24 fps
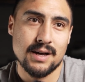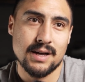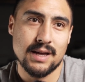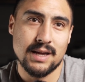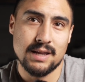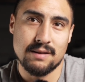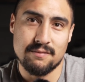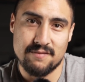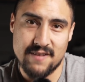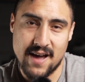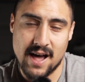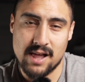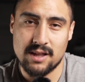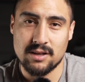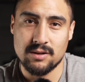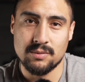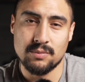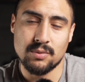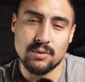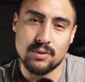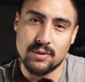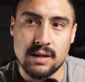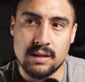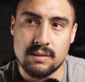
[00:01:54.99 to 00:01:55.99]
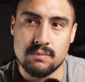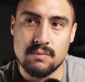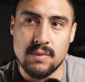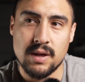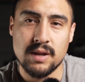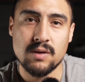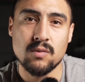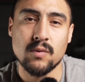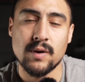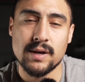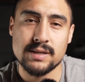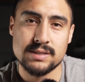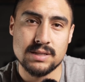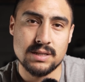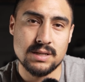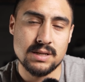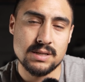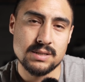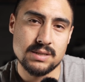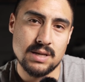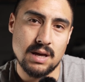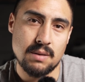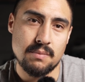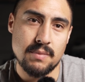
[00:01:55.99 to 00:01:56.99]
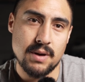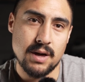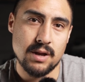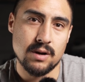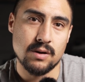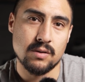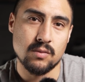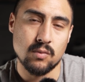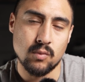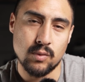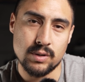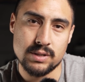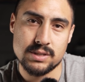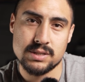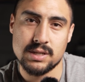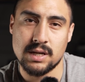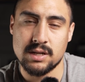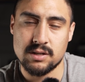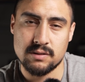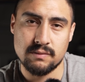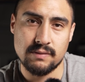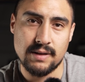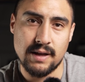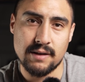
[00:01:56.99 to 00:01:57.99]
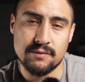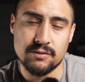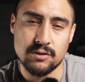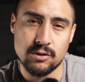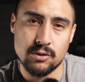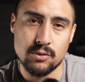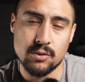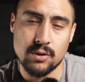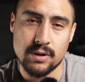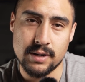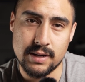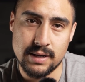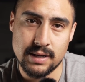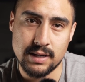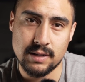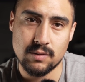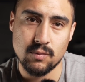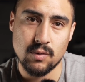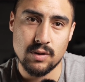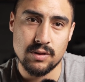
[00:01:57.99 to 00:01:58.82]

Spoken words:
invaluable. In many ways, it does not matter what stage of life you are in,